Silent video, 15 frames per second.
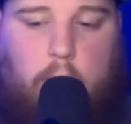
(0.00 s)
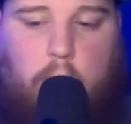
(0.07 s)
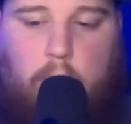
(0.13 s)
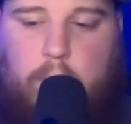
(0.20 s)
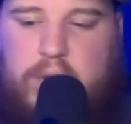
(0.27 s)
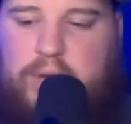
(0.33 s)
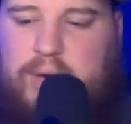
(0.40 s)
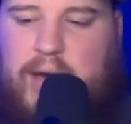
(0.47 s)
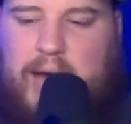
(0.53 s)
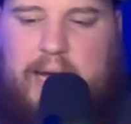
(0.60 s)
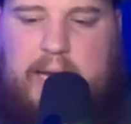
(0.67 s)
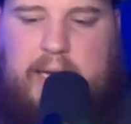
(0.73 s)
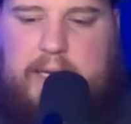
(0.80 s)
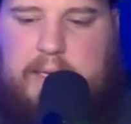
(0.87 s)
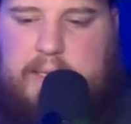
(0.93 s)
when you got
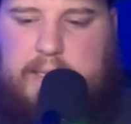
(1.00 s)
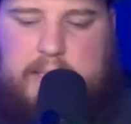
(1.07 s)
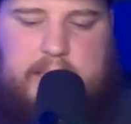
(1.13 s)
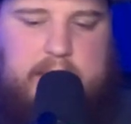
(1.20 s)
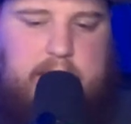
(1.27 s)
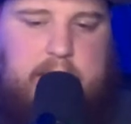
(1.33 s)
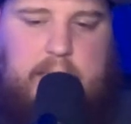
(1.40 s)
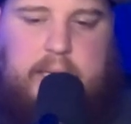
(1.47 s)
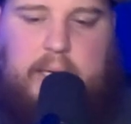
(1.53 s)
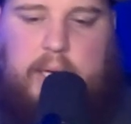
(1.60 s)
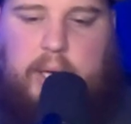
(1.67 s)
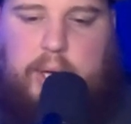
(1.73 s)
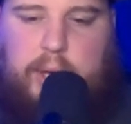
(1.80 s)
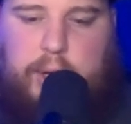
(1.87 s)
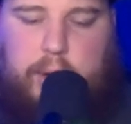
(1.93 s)
into,
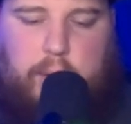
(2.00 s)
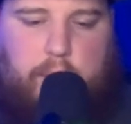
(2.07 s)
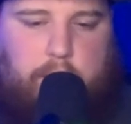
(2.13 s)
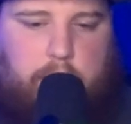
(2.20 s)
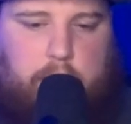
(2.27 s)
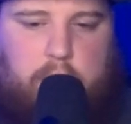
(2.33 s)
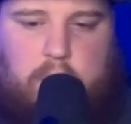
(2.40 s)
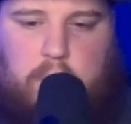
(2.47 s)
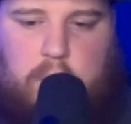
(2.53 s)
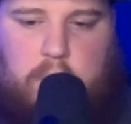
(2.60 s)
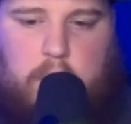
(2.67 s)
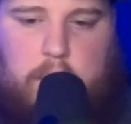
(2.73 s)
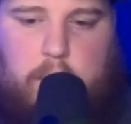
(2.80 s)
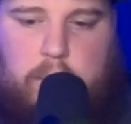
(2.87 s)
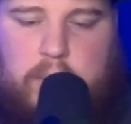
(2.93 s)
you know,
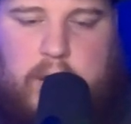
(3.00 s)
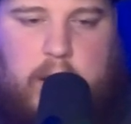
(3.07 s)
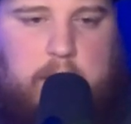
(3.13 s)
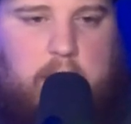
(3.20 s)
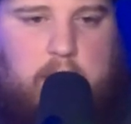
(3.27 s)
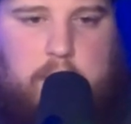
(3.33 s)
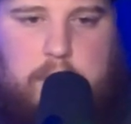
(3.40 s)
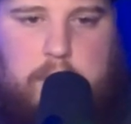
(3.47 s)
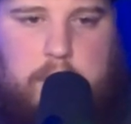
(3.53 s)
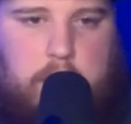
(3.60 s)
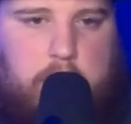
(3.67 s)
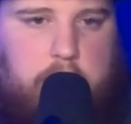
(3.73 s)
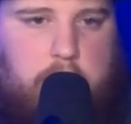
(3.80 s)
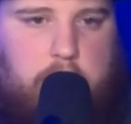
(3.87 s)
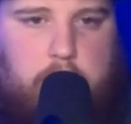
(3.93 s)
some of those games that
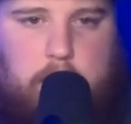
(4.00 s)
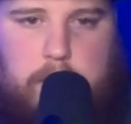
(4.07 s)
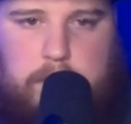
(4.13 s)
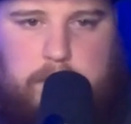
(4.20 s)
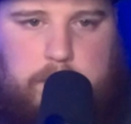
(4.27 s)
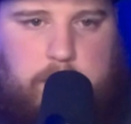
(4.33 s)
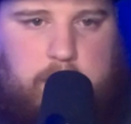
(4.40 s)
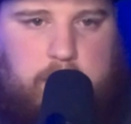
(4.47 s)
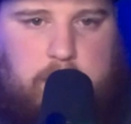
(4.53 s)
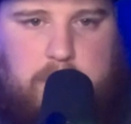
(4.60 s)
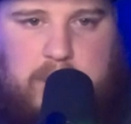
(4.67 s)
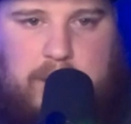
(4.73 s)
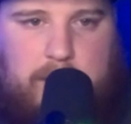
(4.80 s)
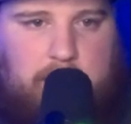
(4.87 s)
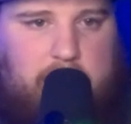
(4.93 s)
you
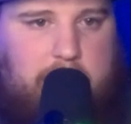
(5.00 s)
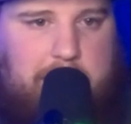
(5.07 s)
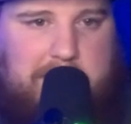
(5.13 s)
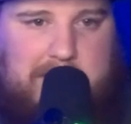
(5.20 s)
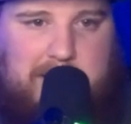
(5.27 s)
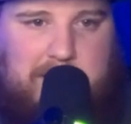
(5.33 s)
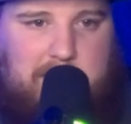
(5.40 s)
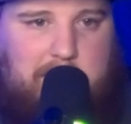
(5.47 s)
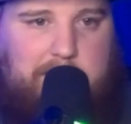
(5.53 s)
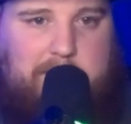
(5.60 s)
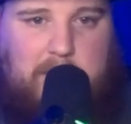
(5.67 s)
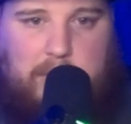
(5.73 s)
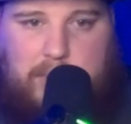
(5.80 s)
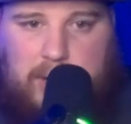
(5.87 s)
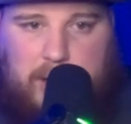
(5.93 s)
needed a Lee McNeil,
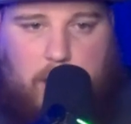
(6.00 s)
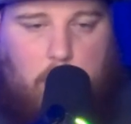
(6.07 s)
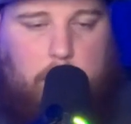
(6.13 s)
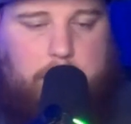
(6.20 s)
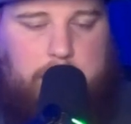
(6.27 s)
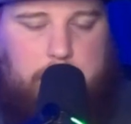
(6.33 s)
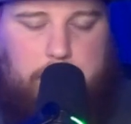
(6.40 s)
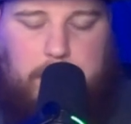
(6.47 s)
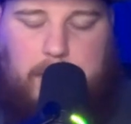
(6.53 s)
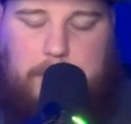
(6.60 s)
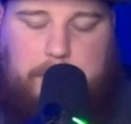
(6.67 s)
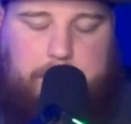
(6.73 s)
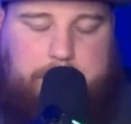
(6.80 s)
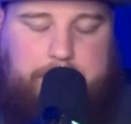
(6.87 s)
it would have helped. But